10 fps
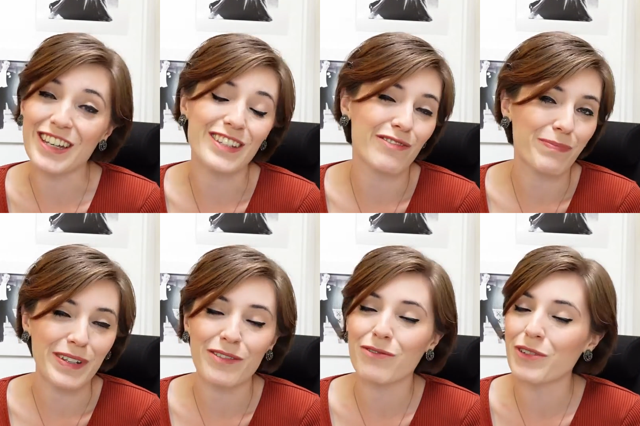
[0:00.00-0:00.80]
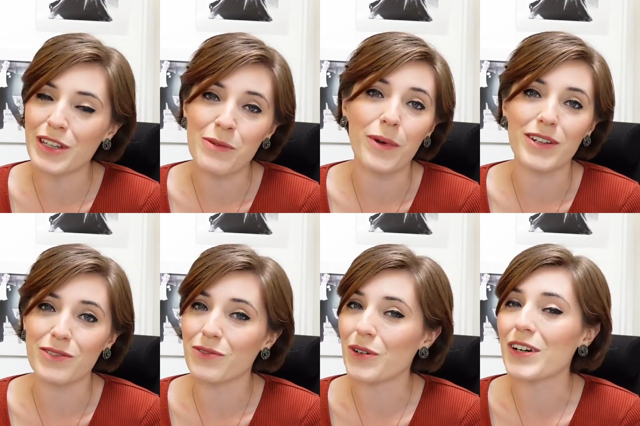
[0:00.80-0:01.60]
It's been really
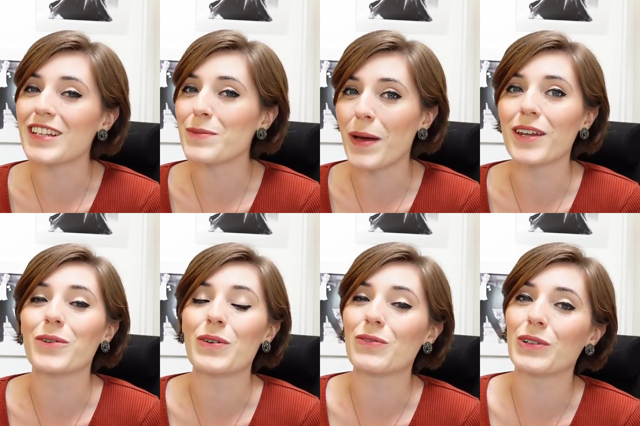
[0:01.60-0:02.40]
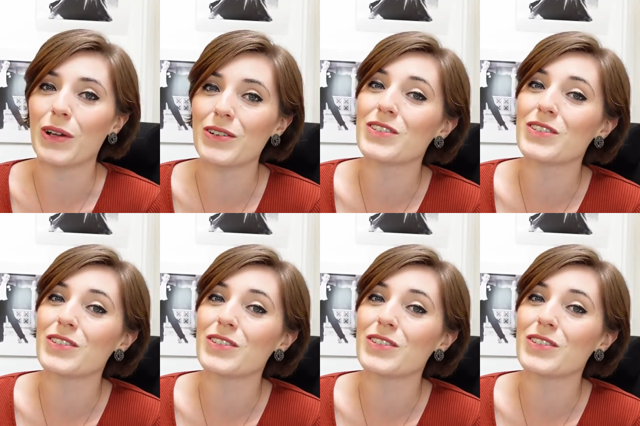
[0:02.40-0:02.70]
wonderful and it's meant an awful lot